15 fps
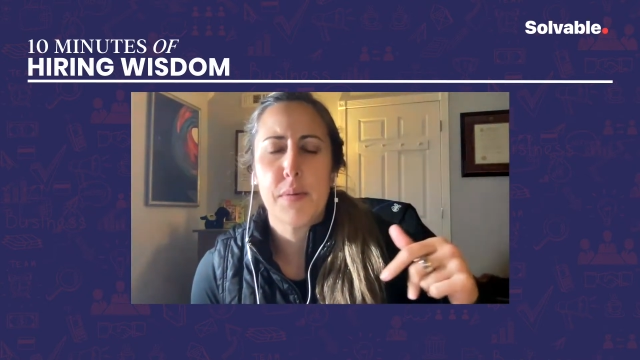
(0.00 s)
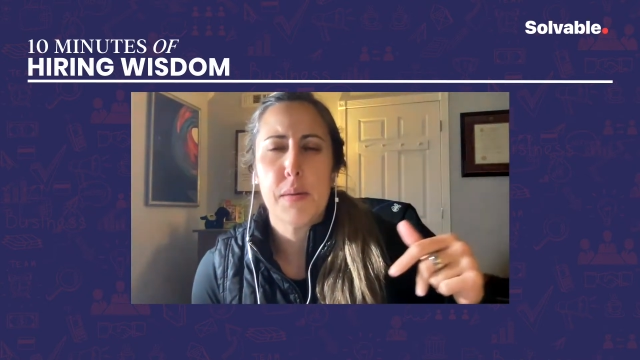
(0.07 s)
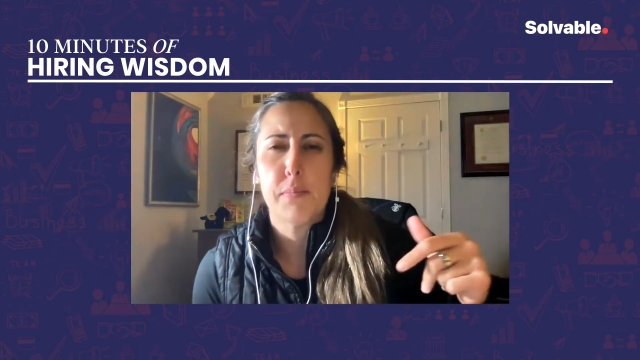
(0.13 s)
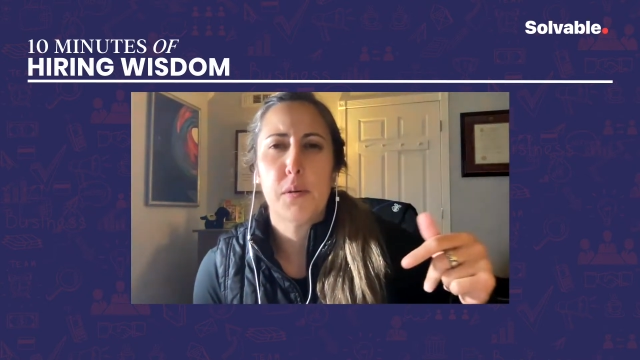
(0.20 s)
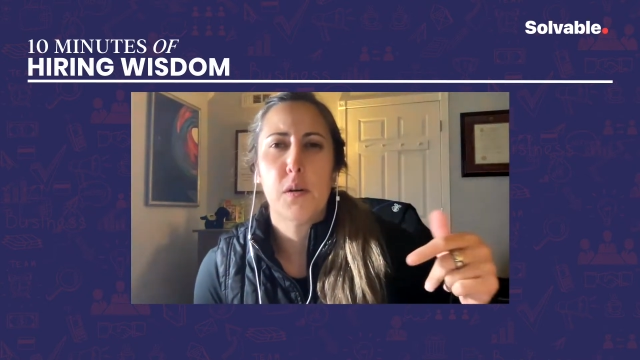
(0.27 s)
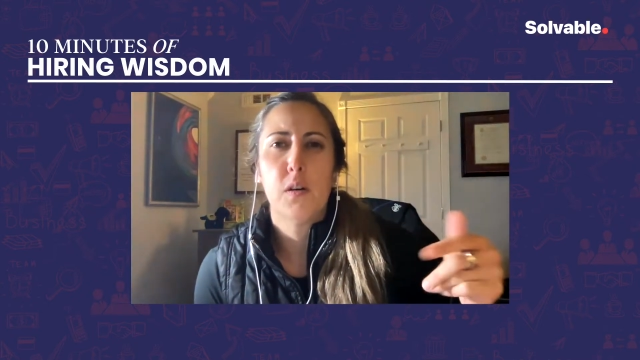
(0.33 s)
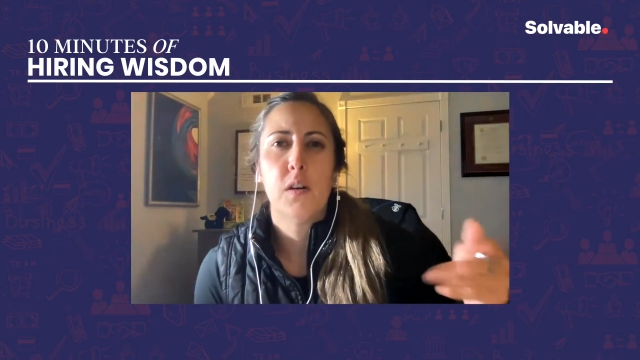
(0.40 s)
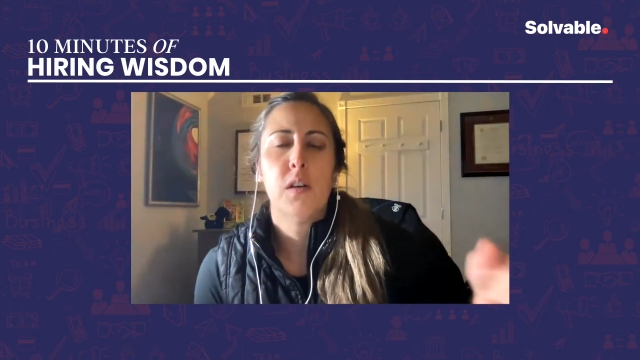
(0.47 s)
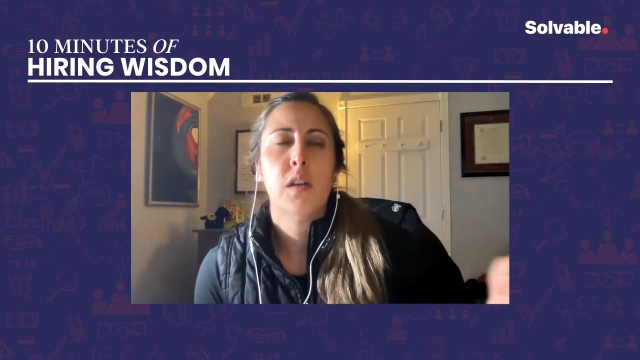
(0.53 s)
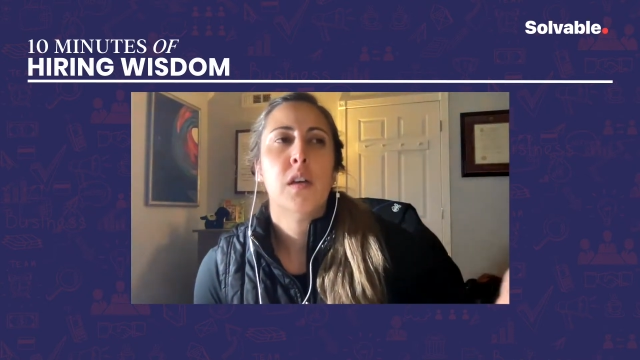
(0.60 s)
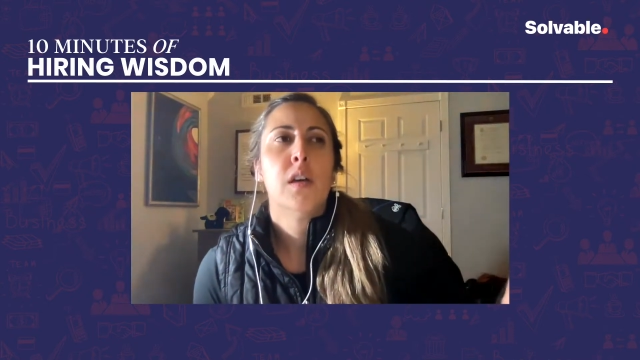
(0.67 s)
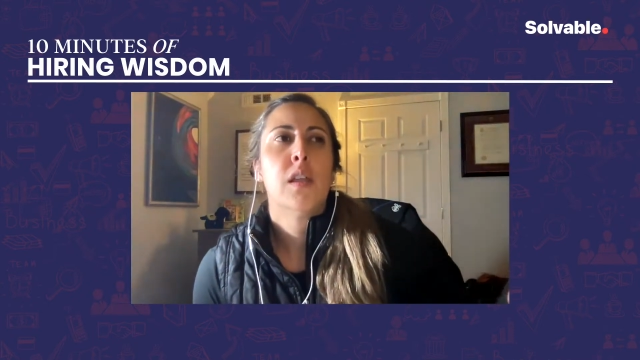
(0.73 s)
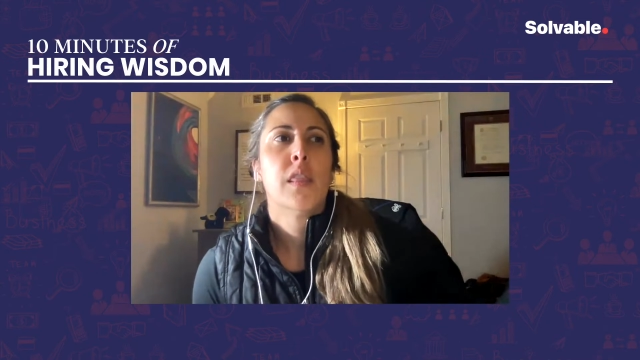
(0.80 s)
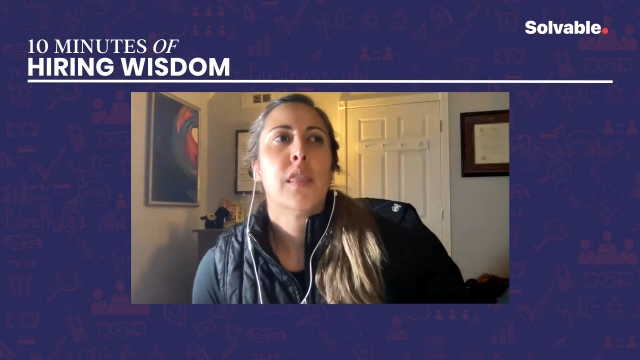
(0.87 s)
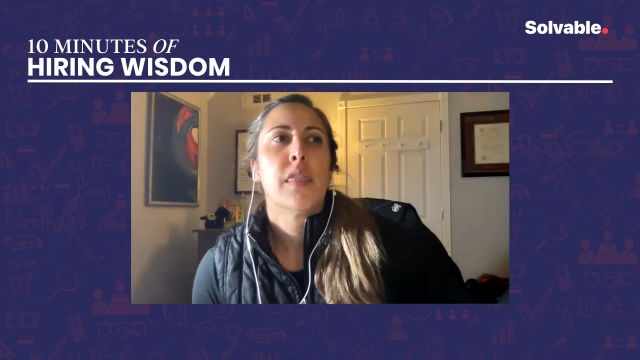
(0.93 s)
people.
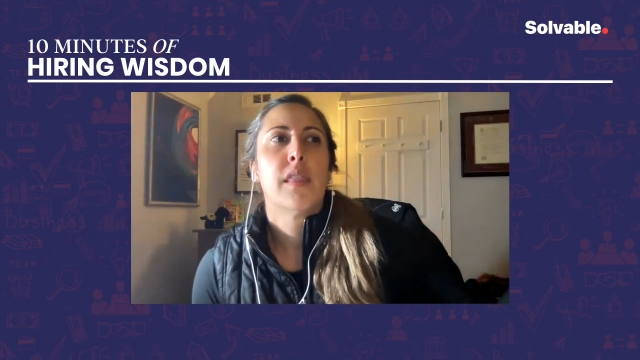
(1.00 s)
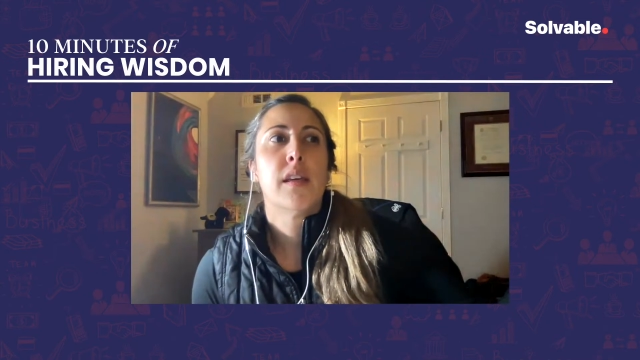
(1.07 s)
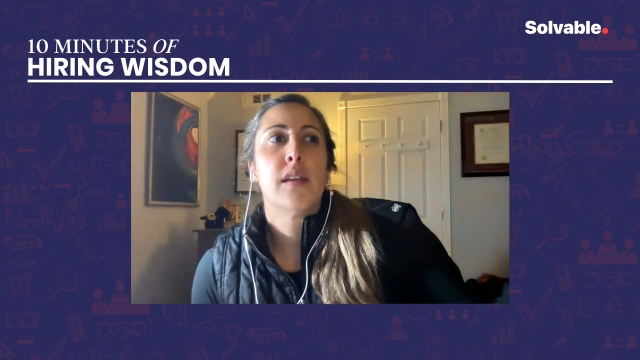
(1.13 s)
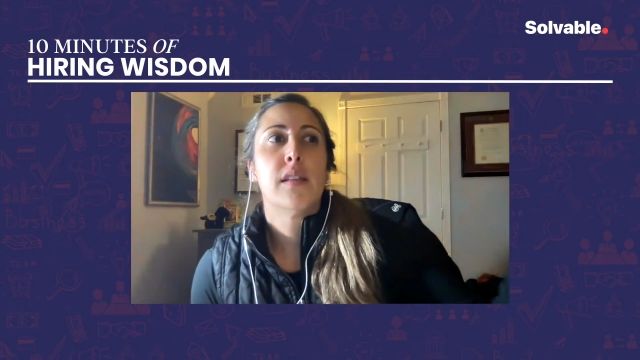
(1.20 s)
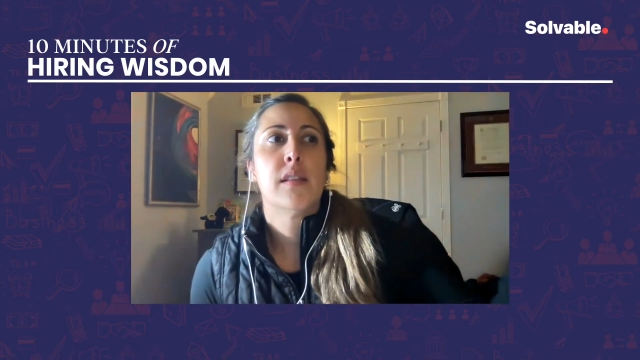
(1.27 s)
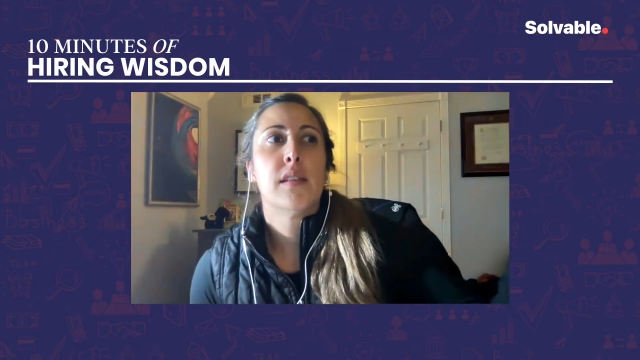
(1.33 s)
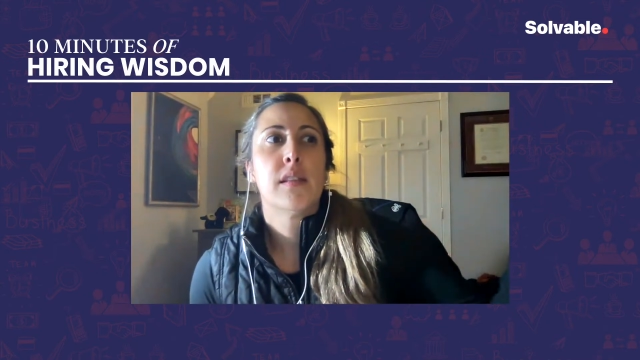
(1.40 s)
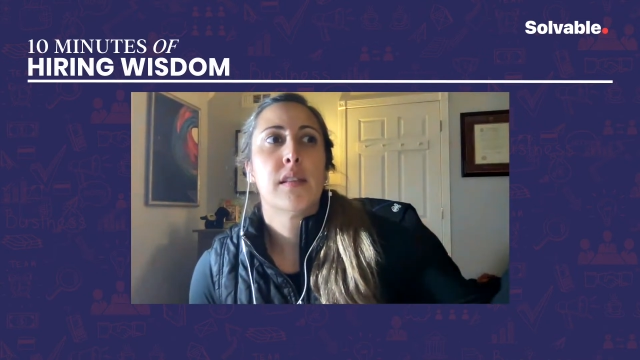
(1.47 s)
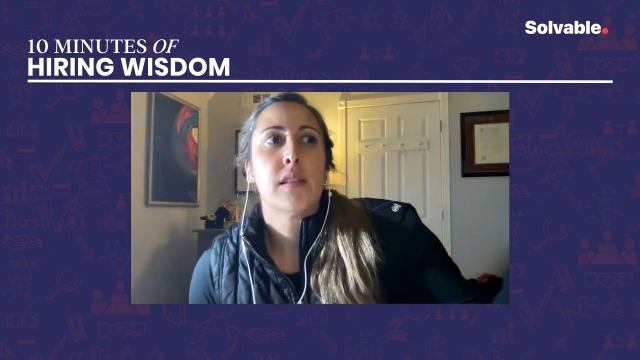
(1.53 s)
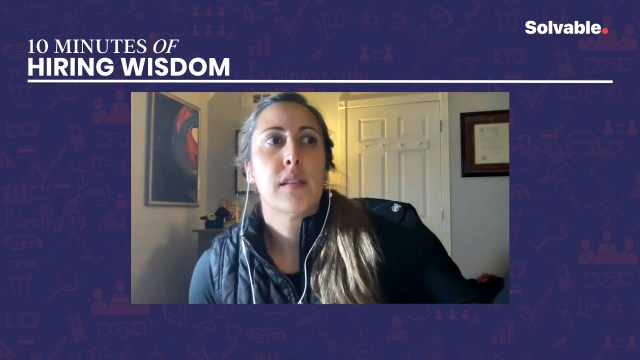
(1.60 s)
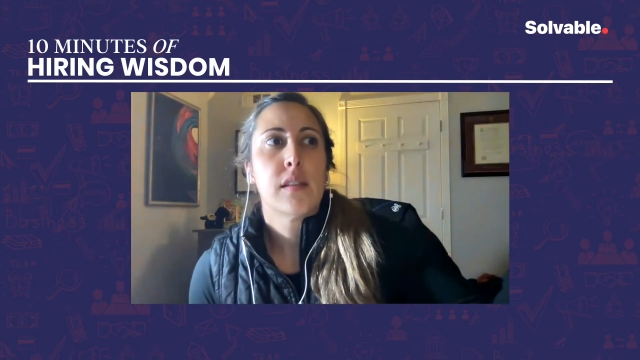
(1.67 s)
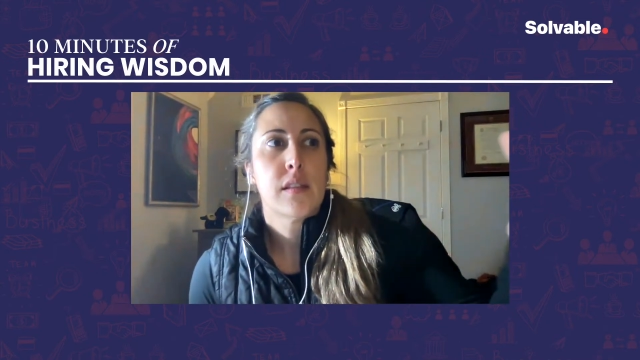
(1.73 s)
Then